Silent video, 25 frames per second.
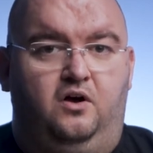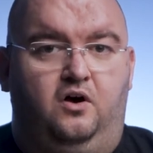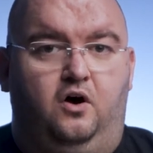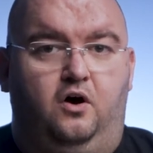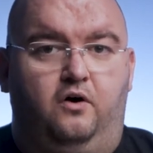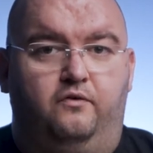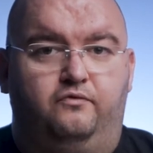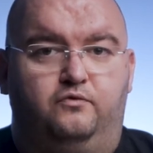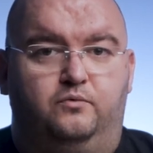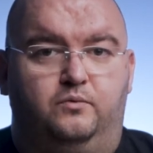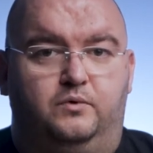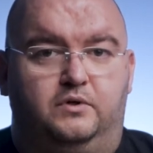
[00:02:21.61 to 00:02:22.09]

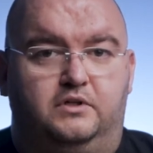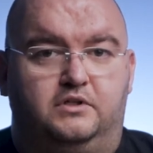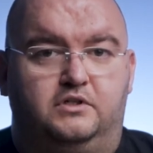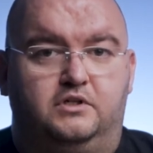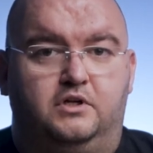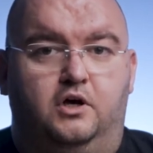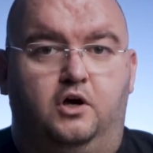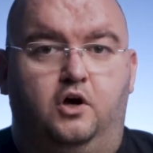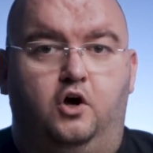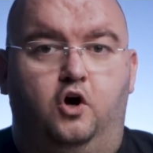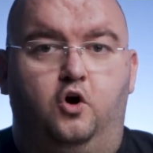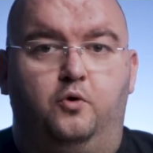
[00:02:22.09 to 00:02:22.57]

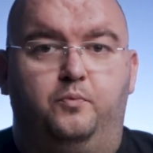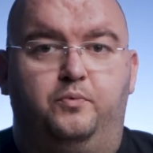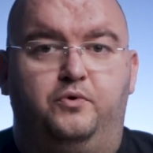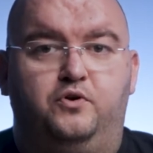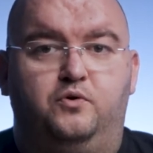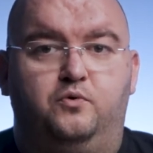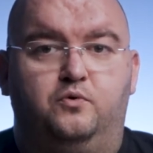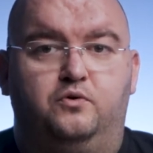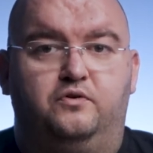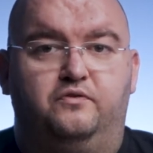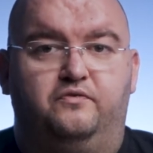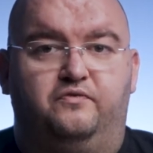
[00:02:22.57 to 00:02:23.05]
Afterwards,
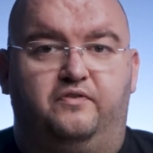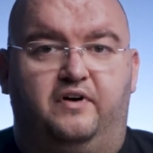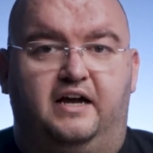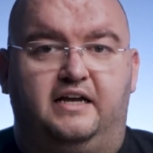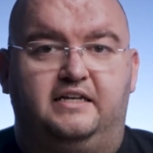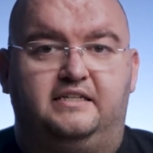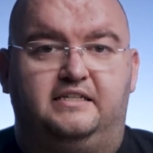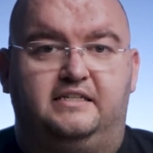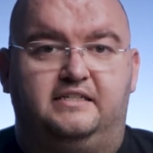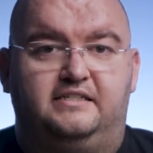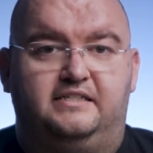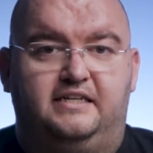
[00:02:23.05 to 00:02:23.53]
open your
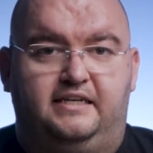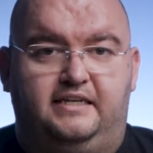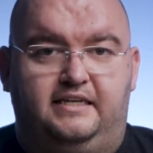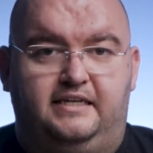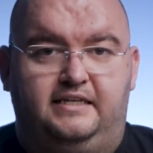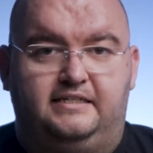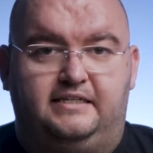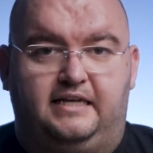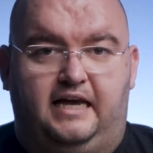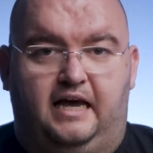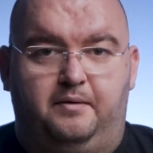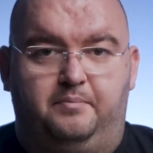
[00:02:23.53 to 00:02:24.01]
device's
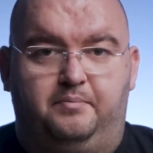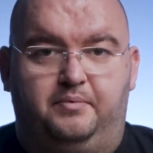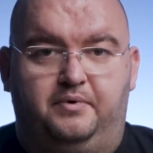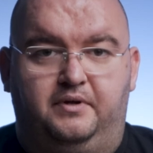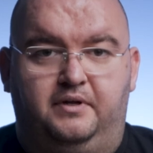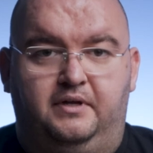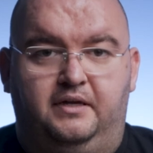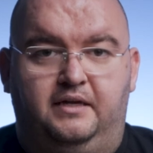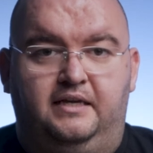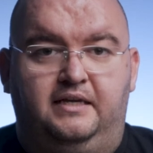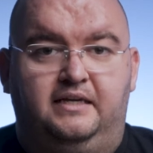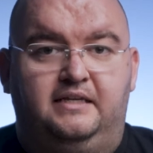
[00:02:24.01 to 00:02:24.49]
Settings app,
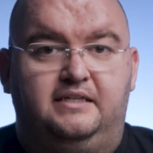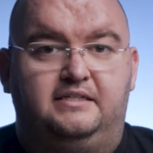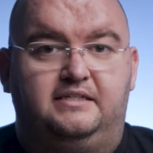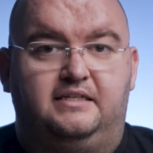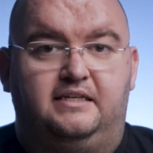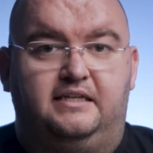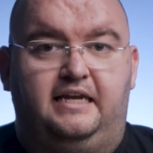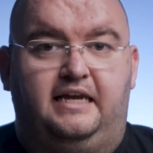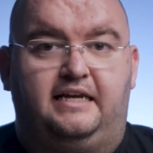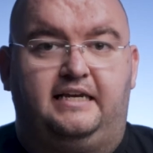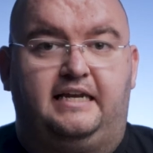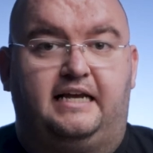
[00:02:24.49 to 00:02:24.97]

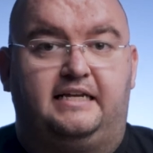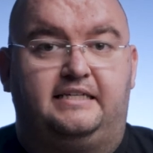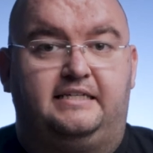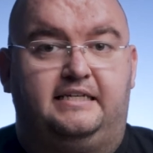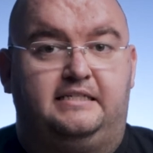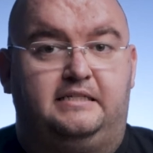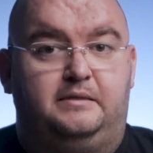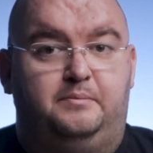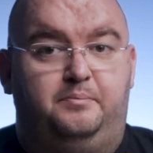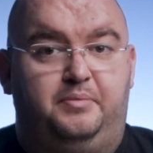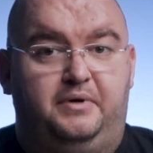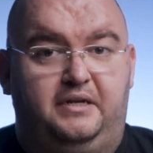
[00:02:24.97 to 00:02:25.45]
select
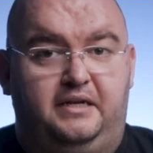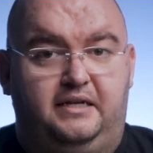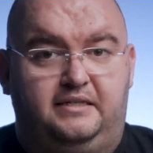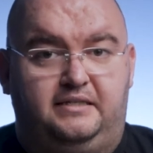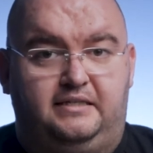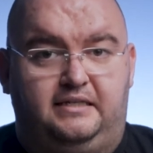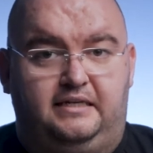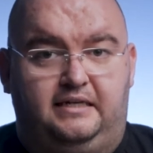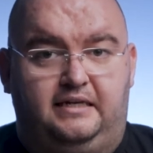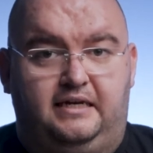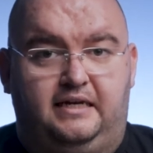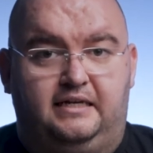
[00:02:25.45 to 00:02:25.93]

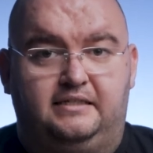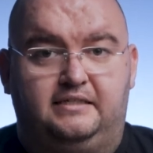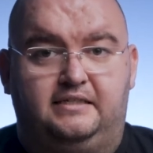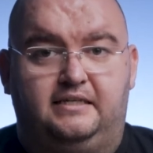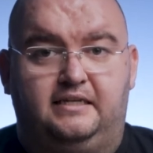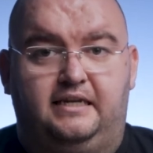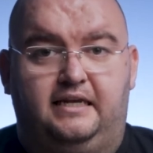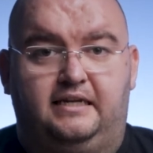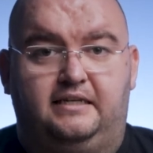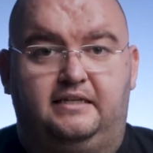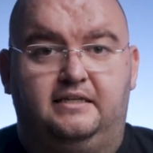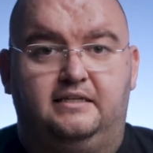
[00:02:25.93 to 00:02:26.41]
Accessibility and
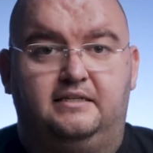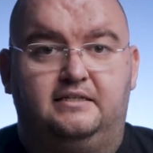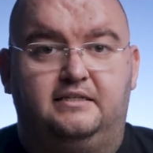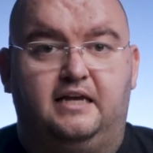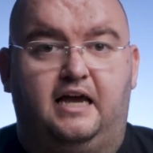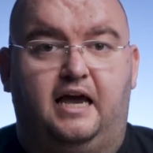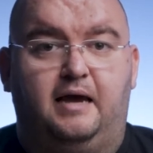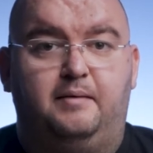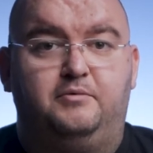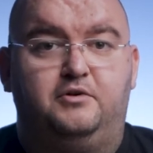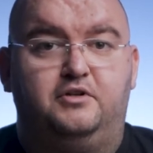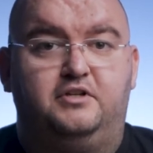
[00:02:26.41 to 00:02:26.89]
select
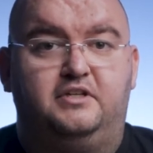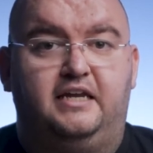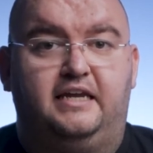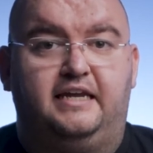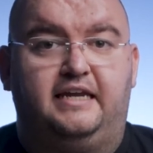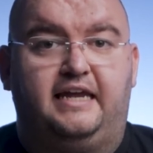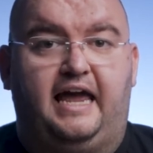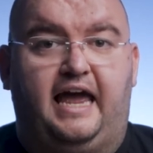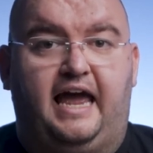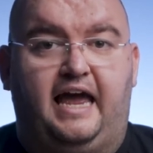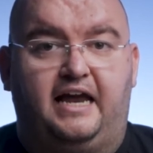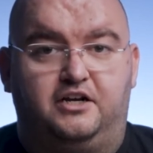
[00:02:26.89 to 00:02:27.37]
Time to
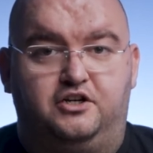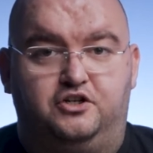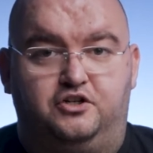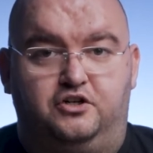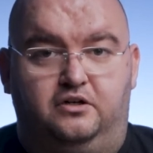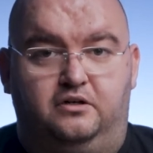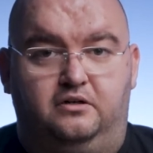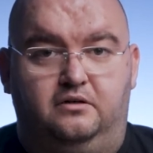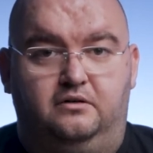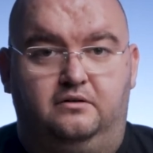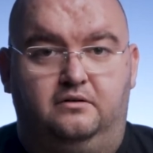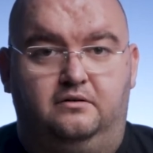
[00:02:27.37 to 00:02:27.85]
Take
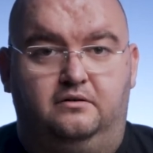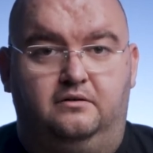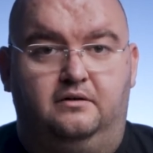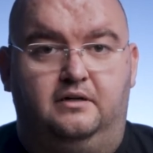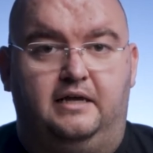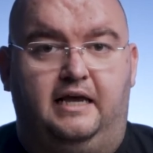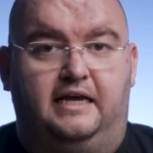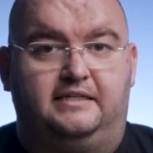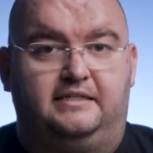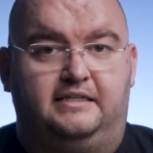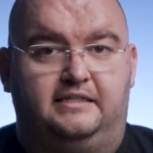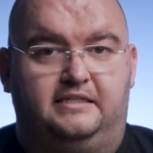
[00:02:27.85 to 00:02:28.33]
Action,
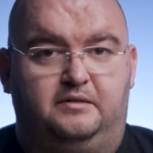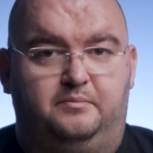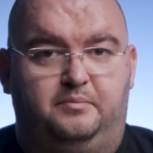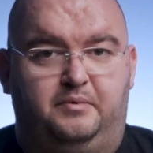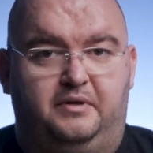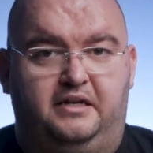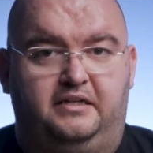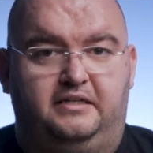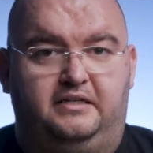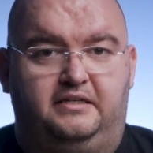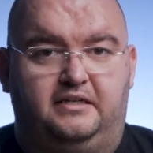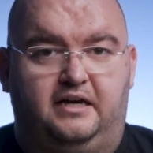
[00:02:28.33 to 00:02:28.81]

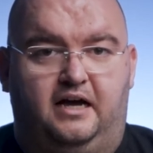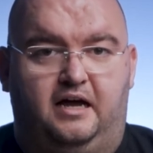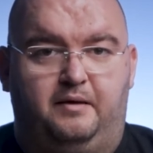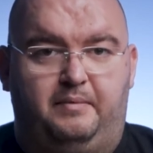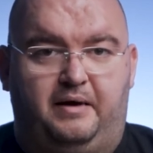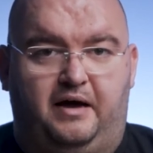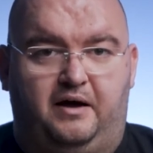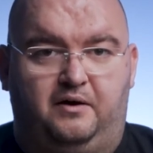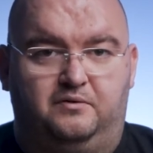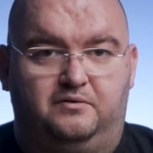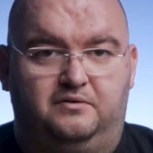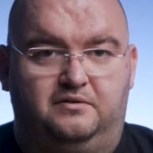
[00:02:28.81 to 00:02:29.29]
Accessibility
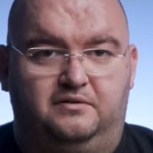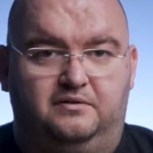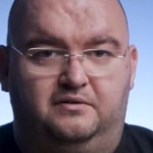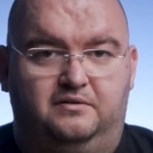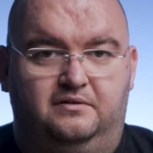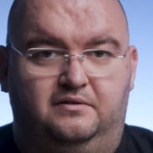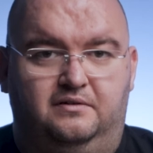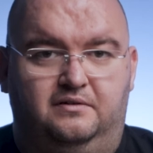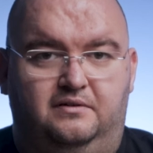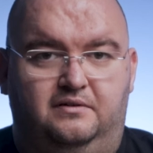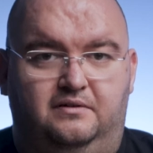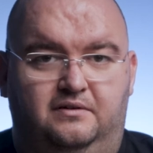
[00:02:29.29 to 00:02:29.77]
Timeout.
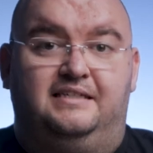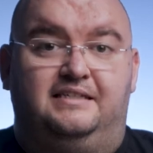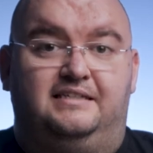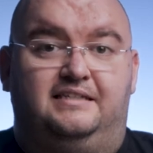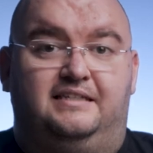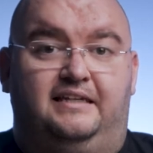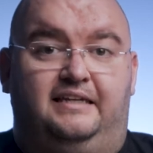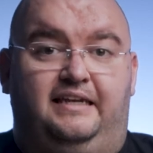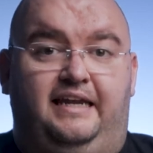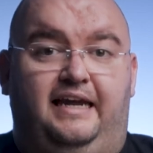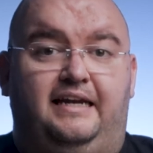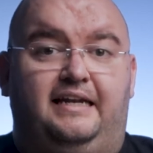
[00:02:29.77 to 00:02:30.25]

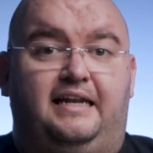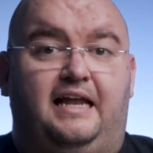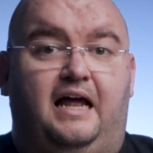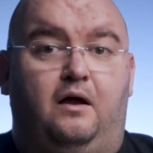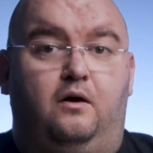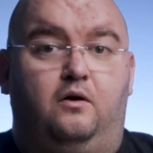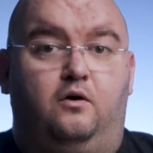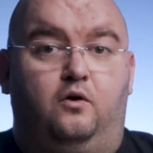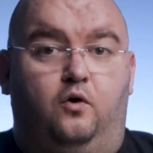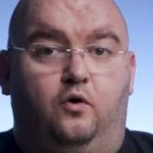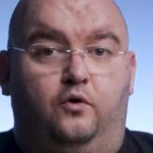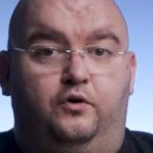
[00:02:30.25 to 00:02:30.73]
Select
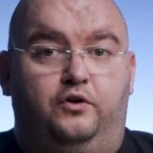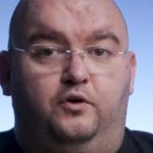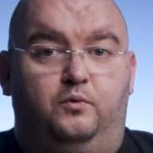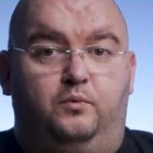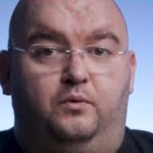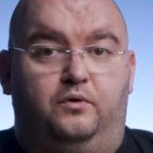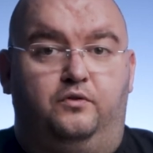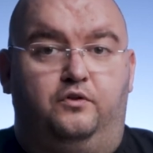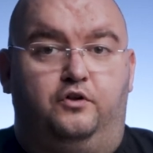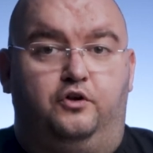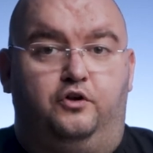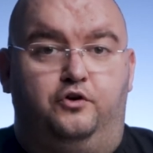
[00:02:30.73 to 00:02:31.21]
how long you
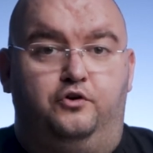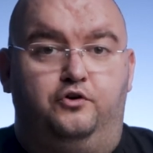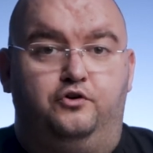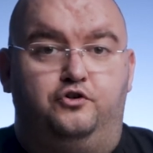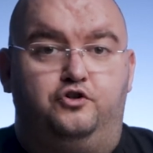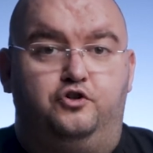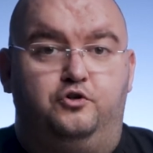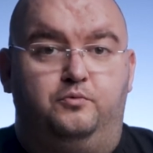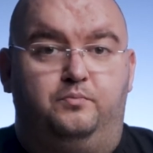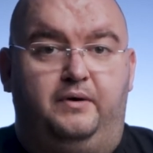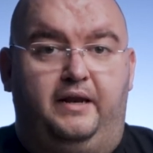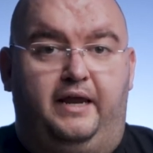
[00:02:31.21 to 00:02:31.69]
want the
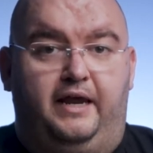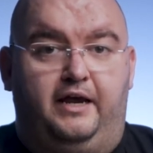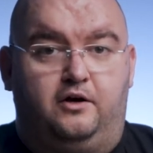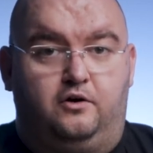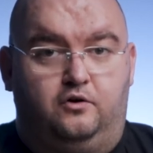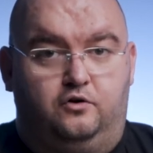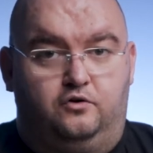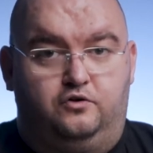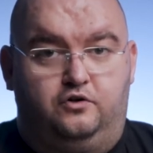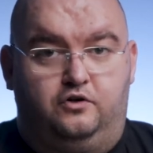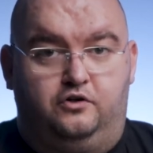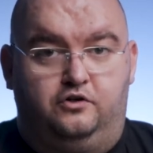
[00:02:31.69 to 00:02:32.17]
YouTube player
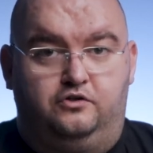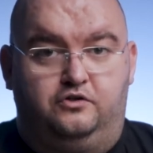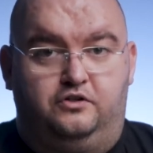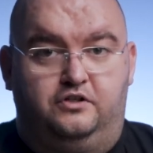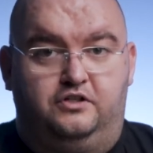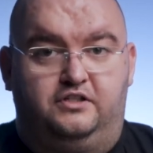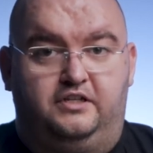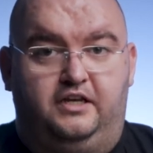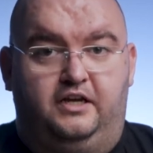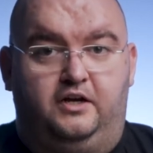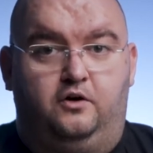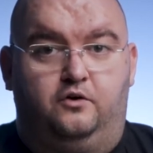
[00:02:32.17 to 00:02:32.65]
controls
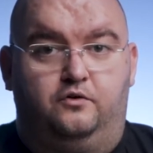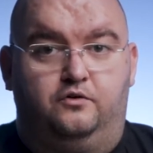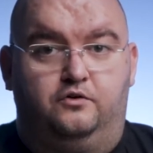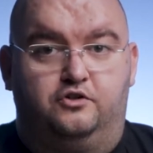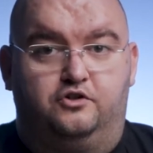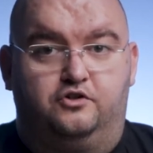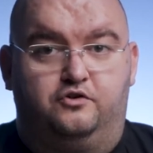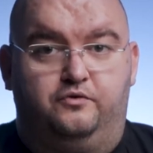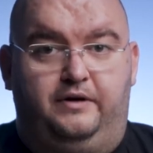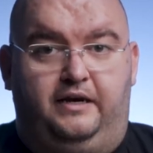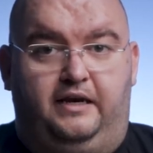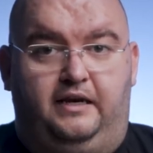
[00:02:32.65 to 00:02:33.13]
to stay on the
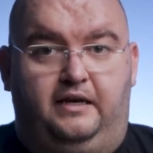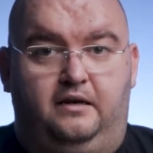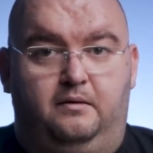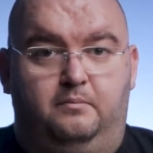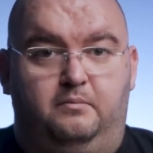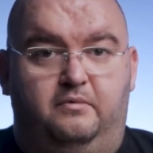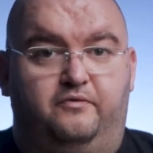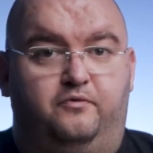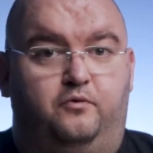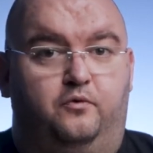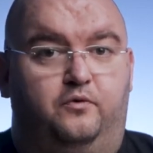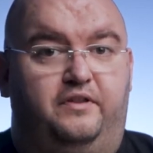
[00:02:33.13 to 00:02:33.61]
screen
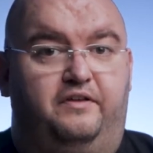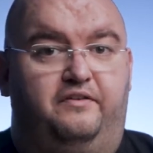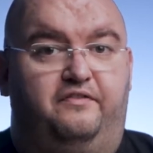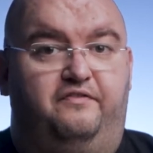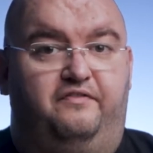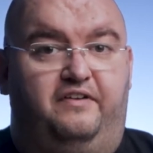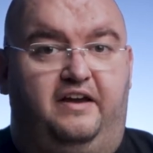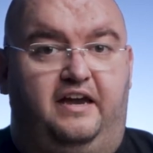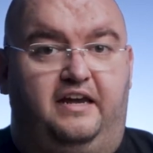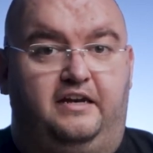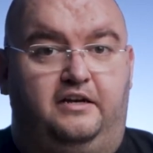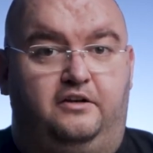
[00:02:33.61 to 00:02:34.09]
before they
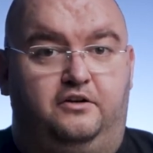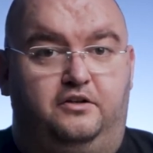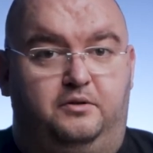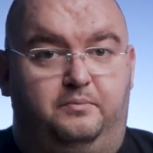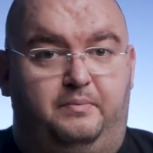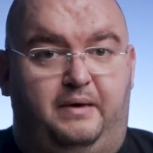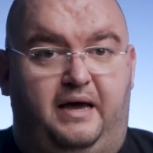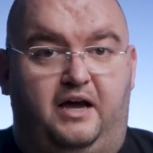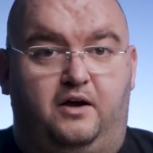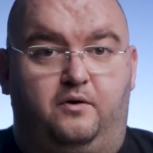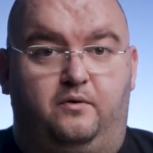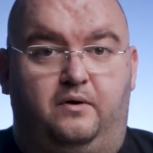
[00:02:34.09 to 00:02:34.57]
fade into the
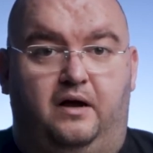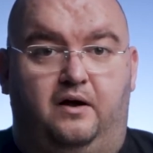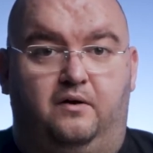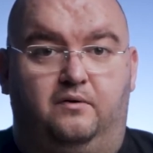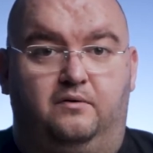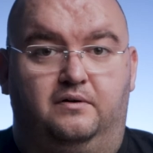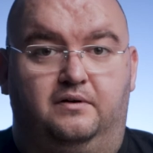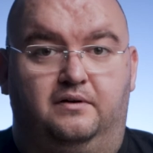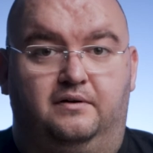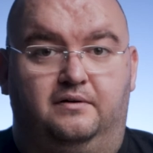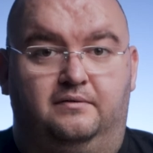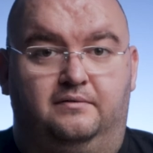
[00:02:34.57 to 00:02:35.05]

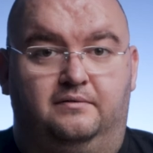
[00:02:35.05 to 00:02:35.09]
background.